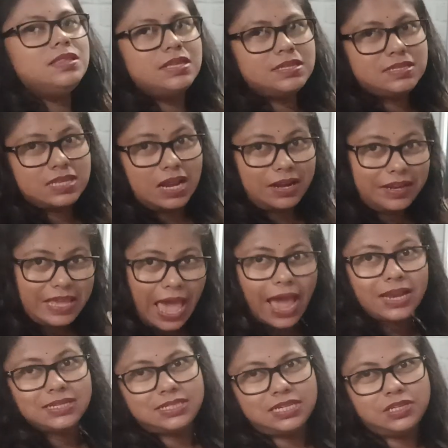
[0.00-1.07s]
this
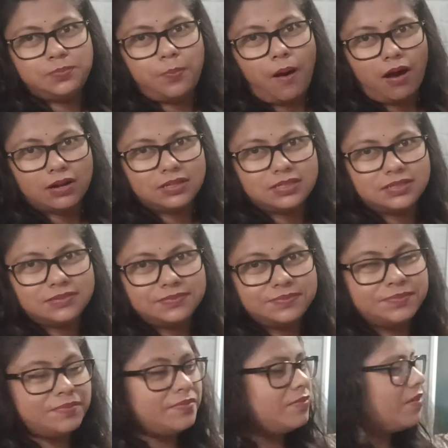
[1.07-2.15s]
reactant part.
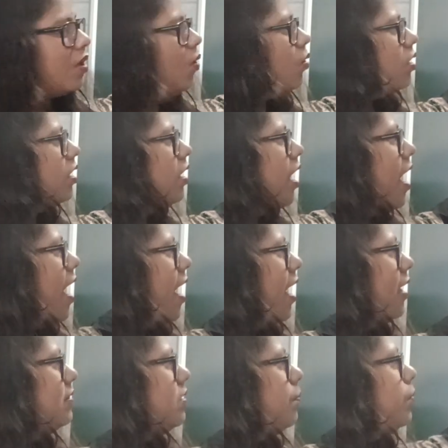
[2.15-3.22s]
Okay,
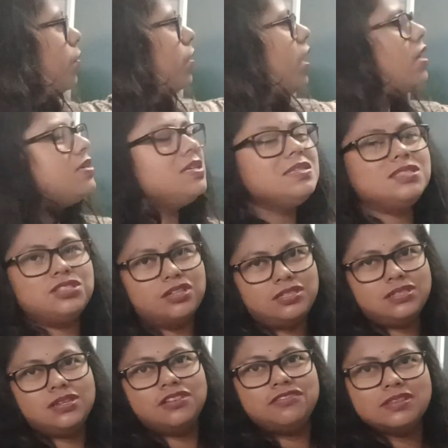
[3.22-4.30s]
and the product is
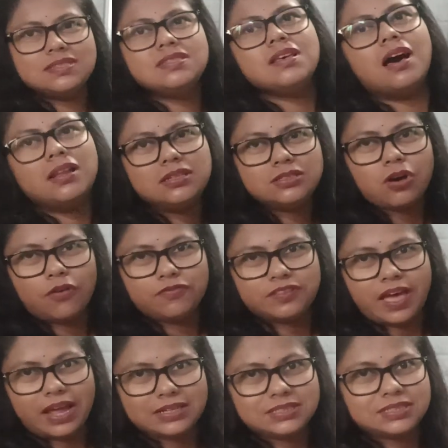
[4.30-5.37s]
just a result of
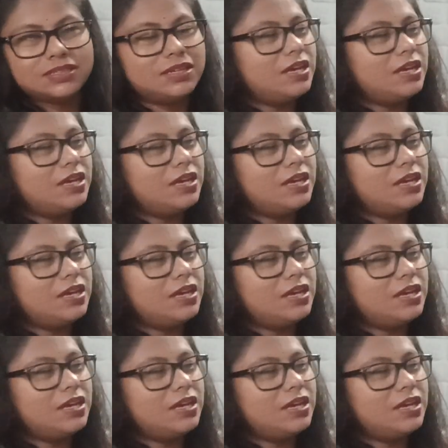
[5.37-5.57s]
that.